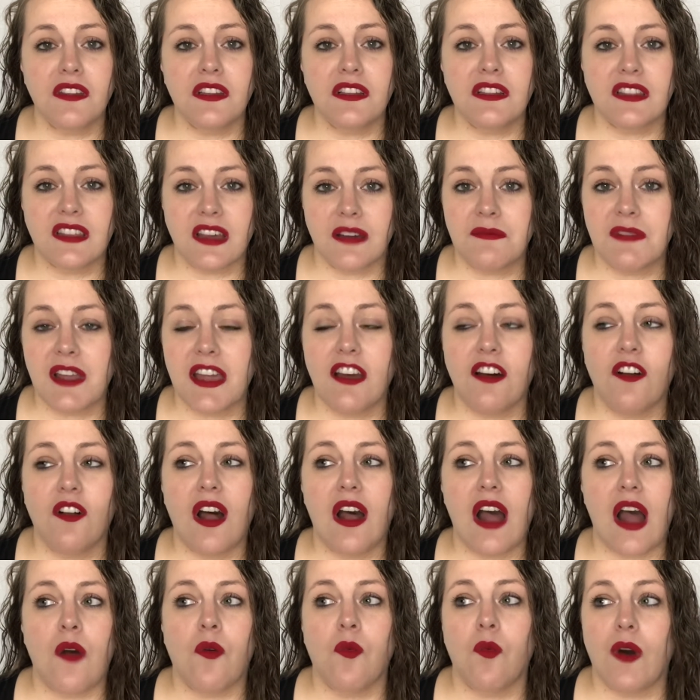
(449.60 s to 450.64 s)

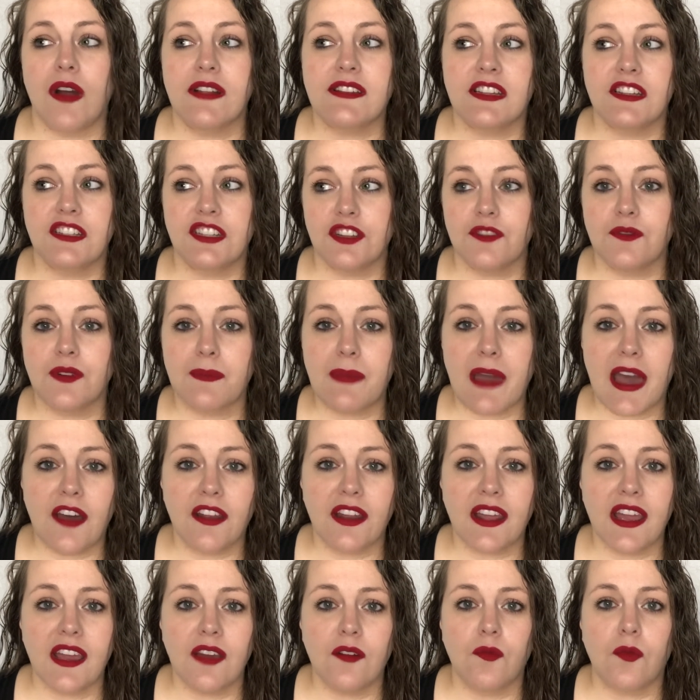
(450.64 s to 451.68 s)
thumbnail, what to do about
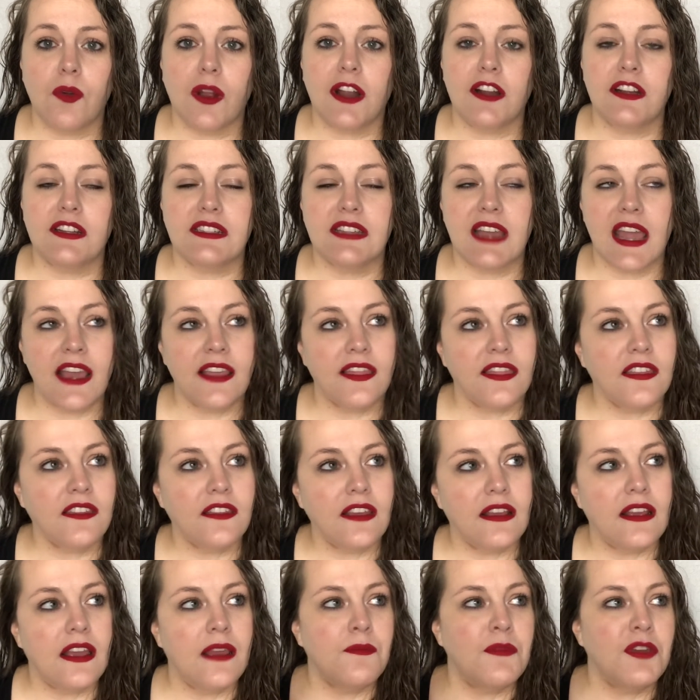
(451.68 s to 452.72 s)
it, where to take
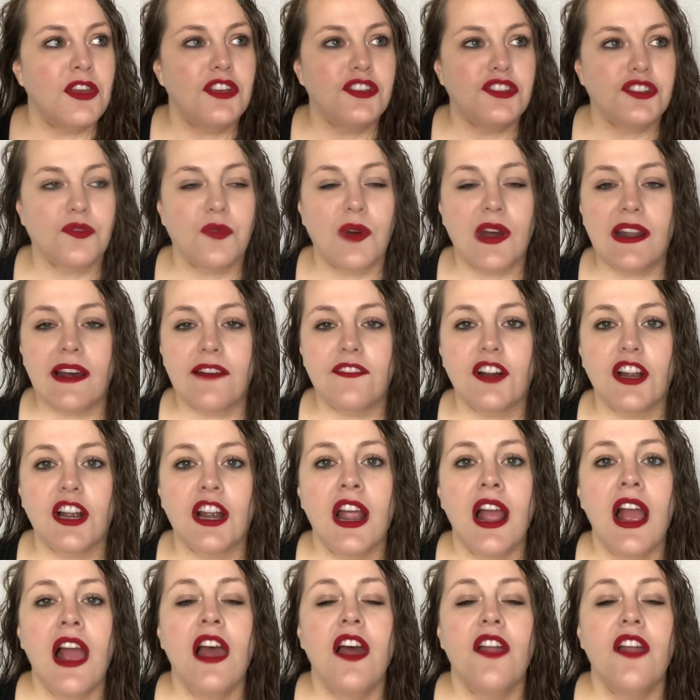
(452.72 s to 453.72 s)
the image or whatever.